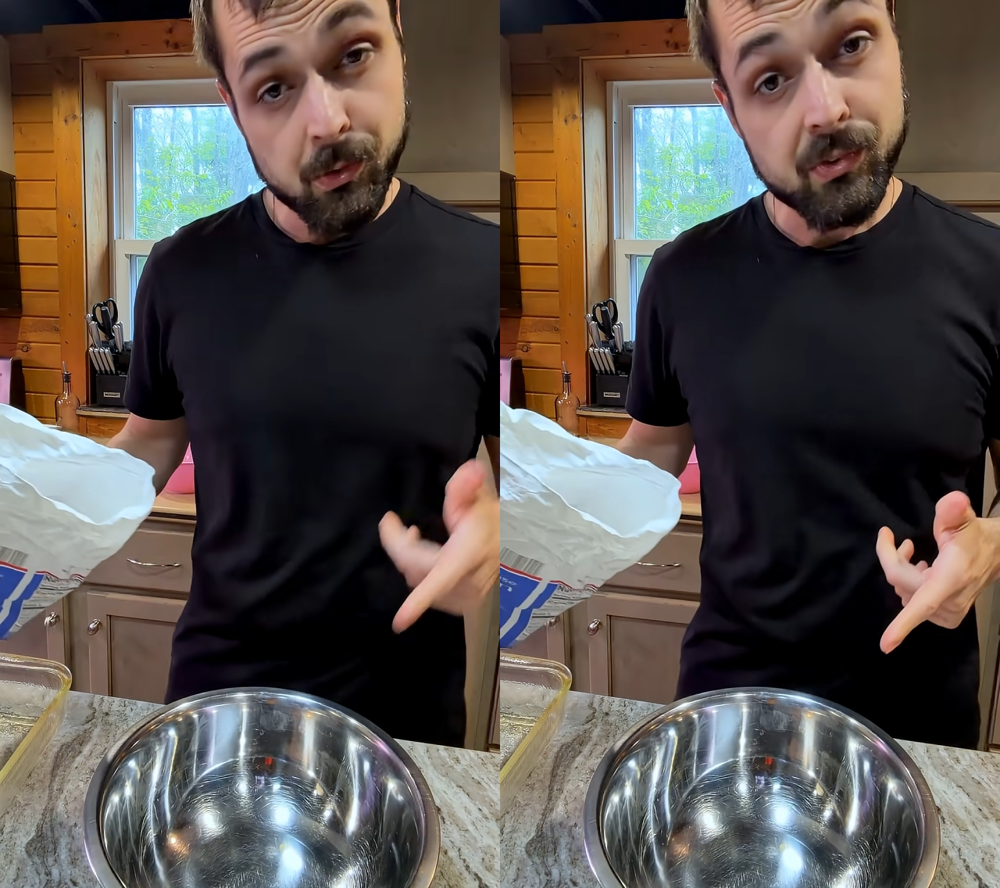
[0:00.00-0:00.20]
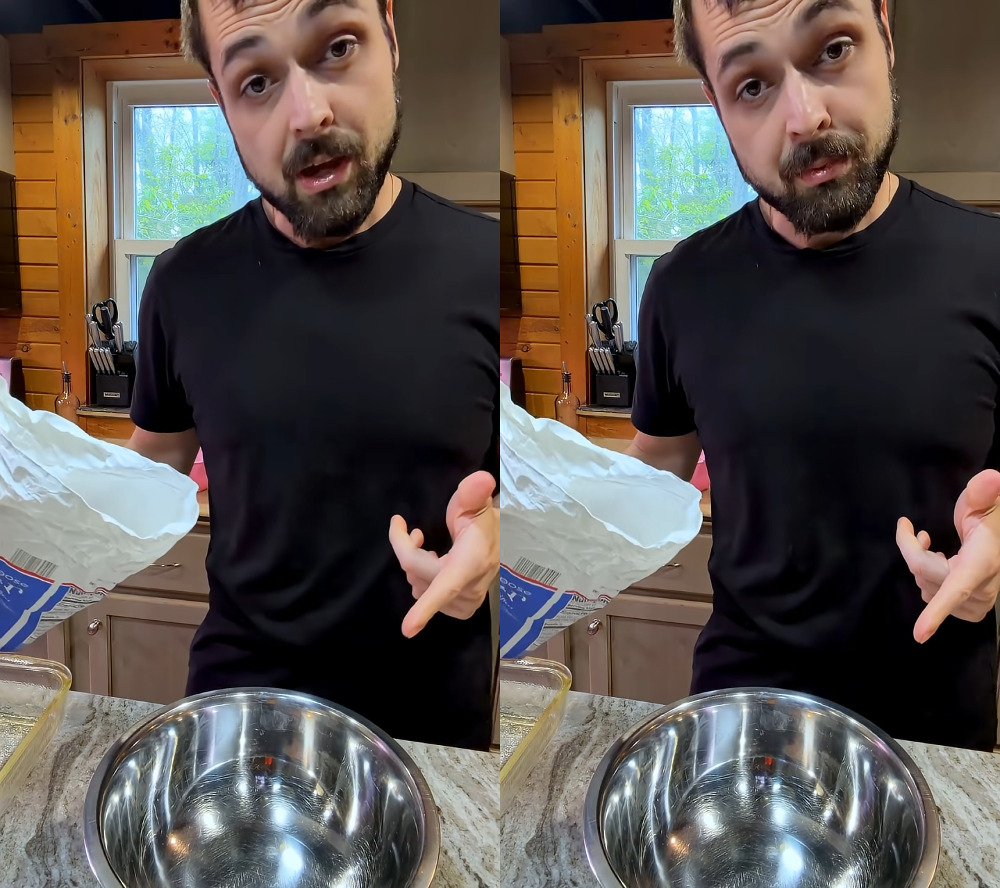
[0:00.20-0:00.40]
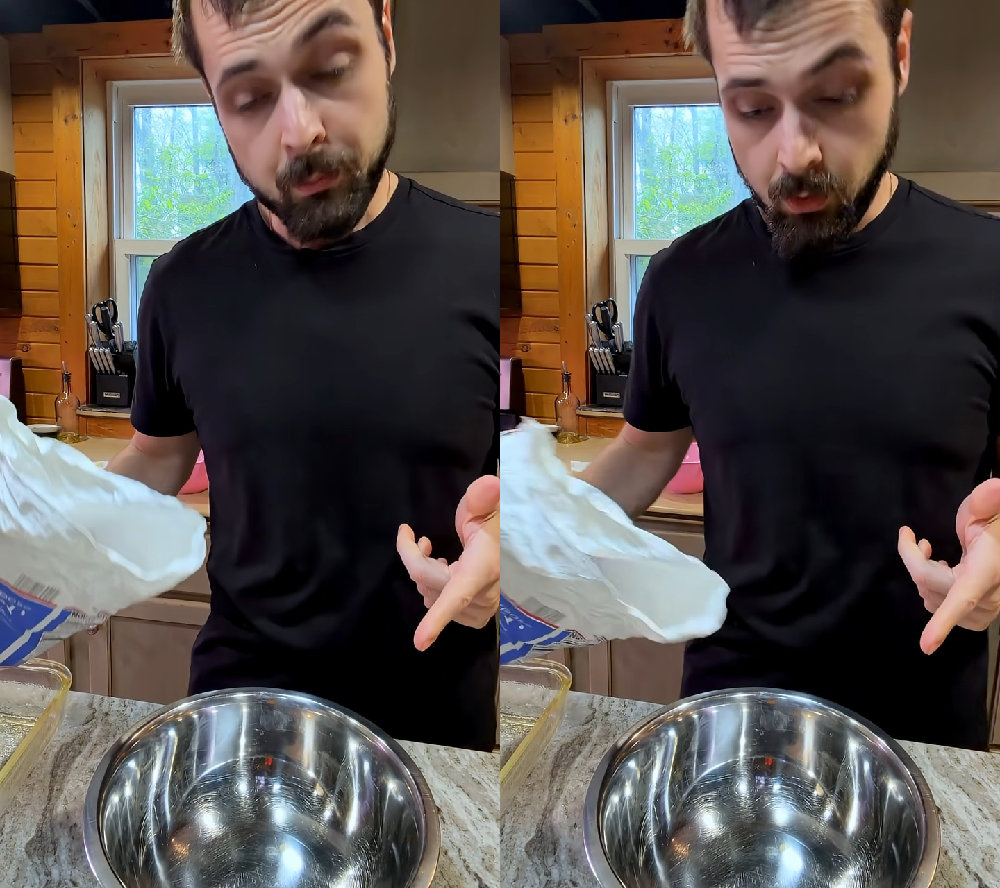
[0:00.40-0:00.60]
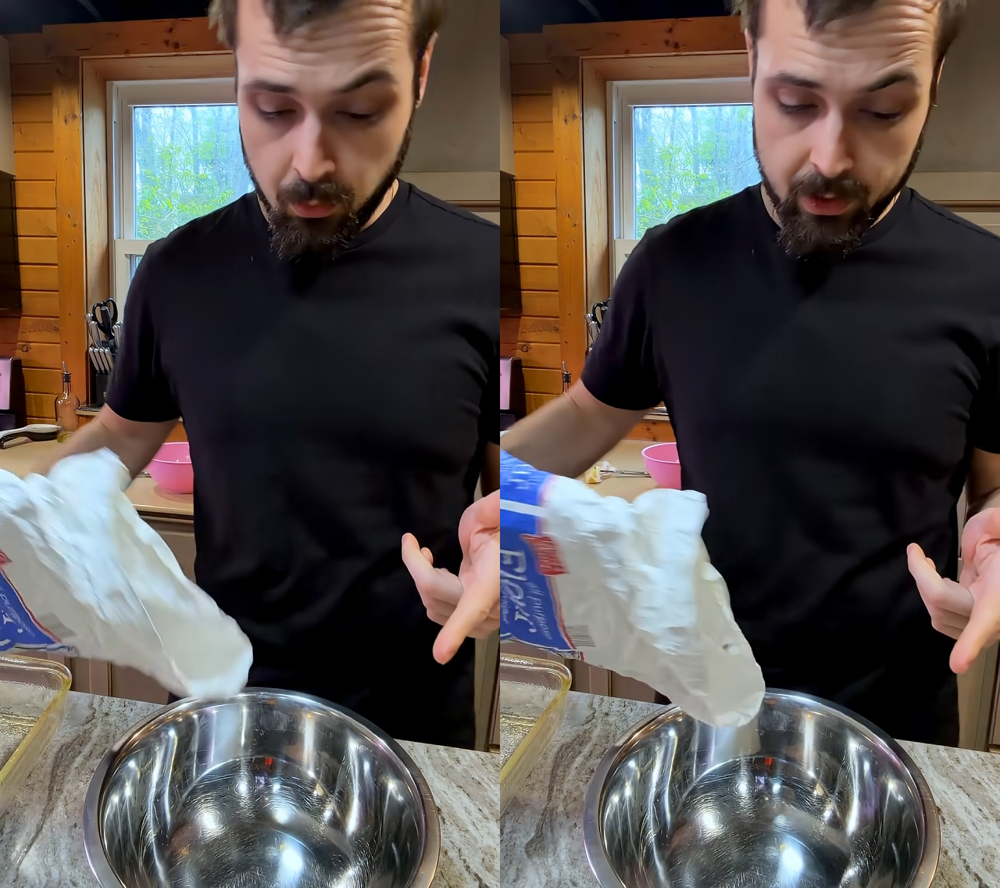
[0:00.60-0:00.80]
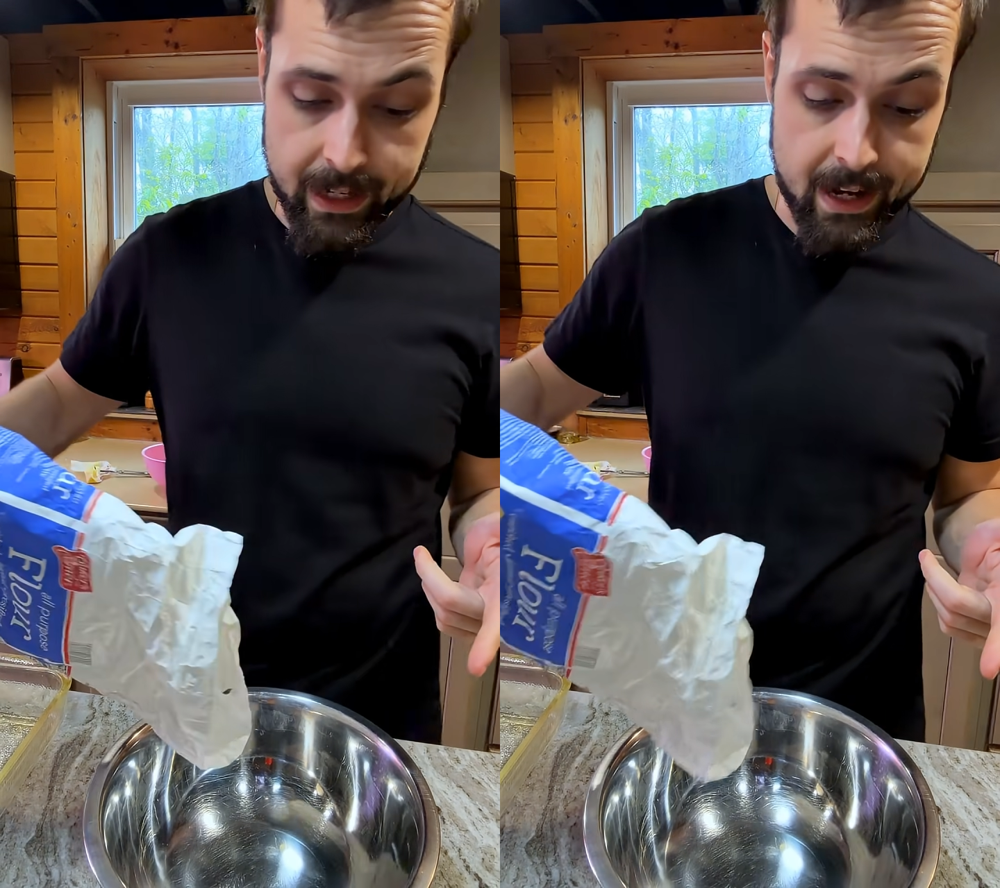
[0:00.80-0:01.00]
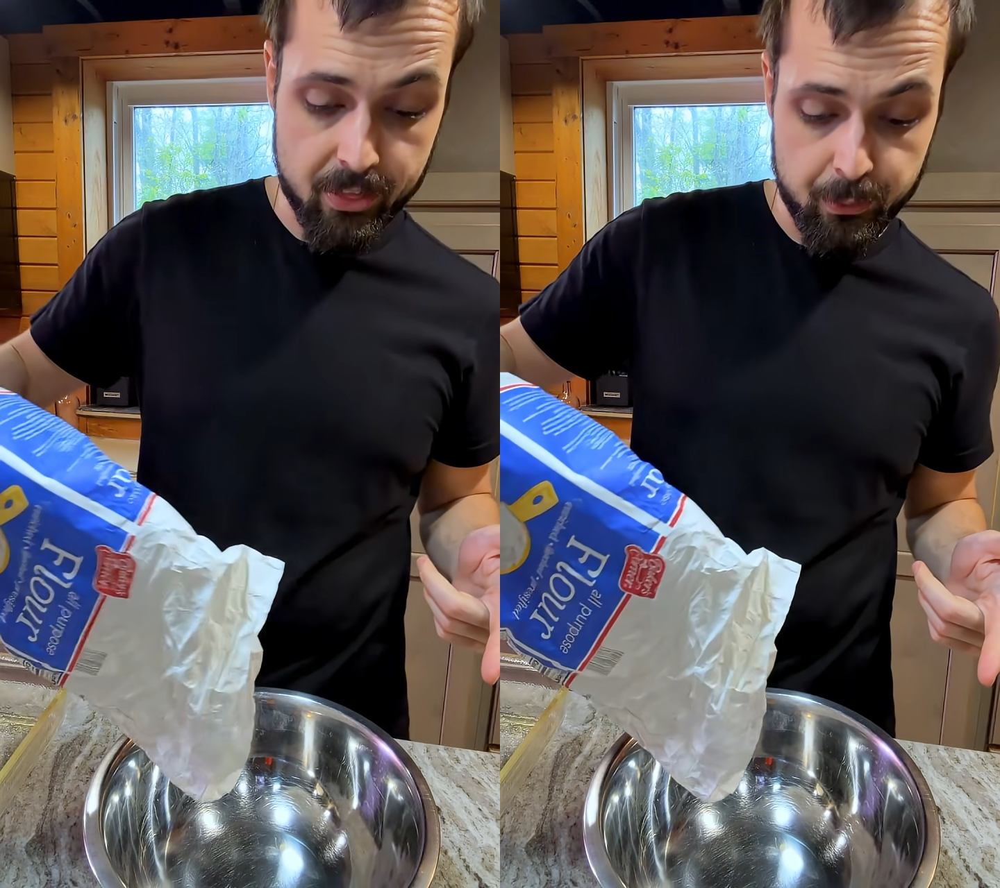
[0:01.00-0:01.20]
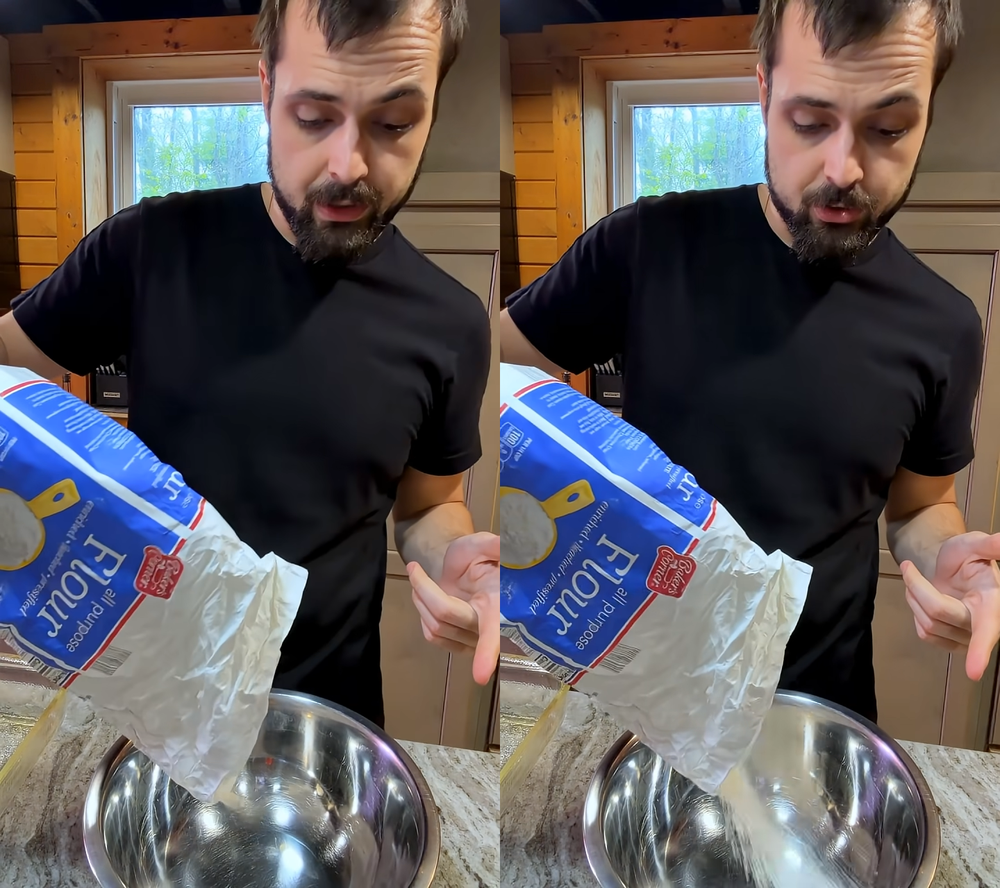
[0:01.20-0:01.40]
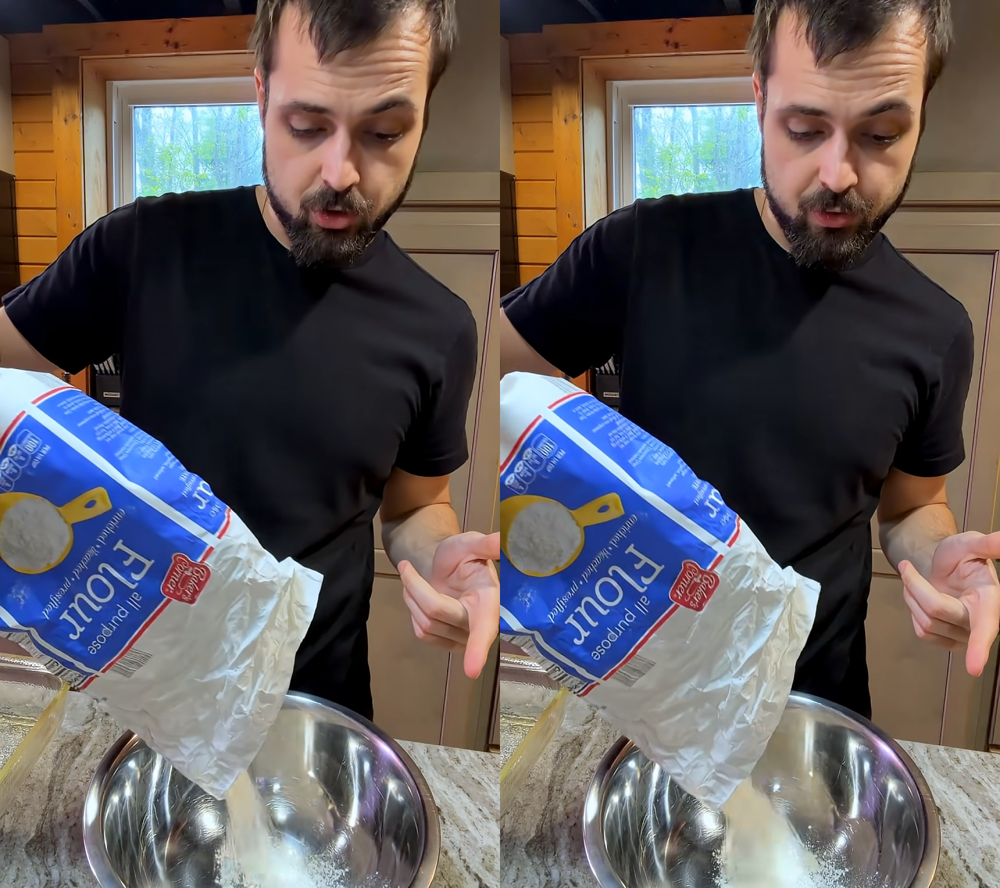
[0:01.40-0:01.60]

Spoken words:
a separate bowl, we're going to add 300